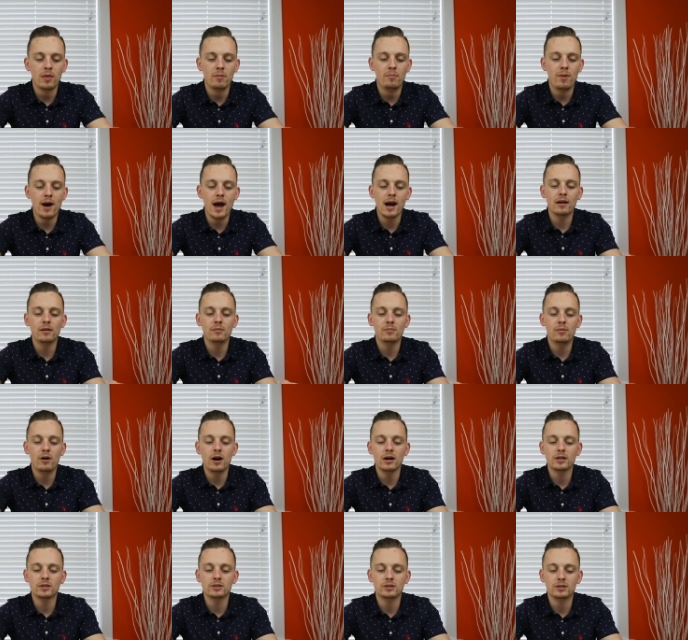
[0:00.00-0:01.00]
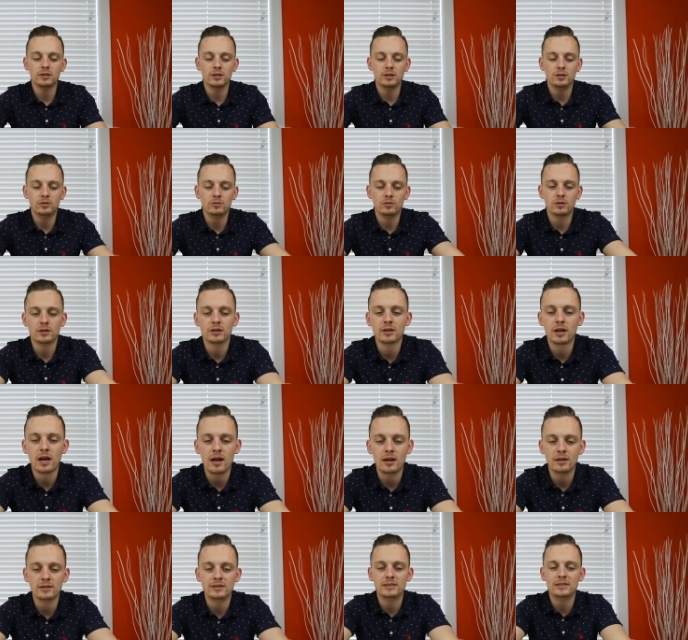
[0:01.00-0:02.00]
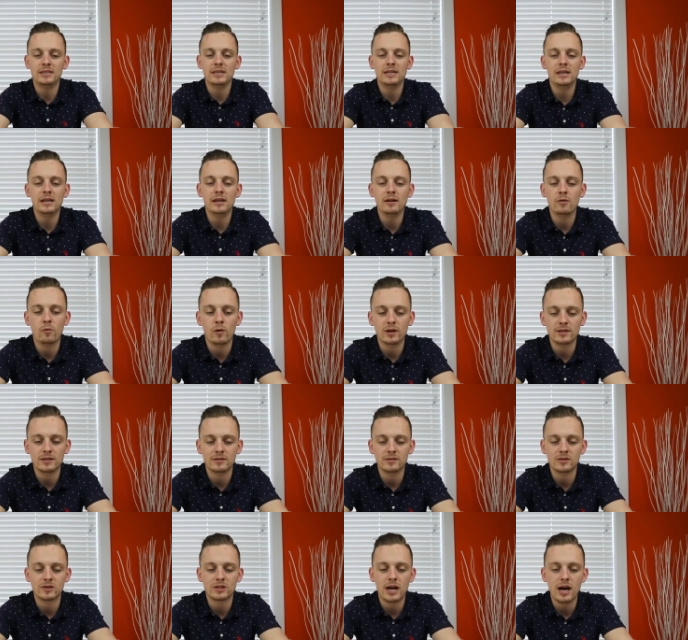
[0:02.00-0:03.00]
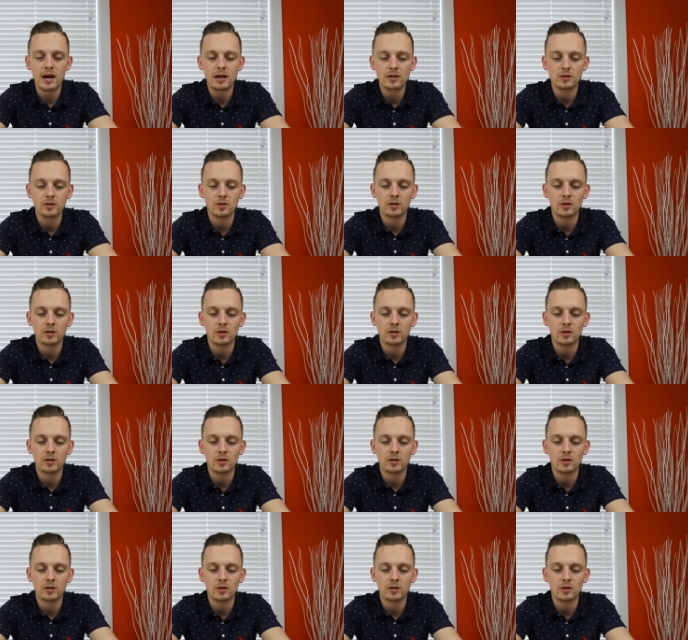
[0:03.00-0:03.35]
the back of the box, you can kind of see what's inside.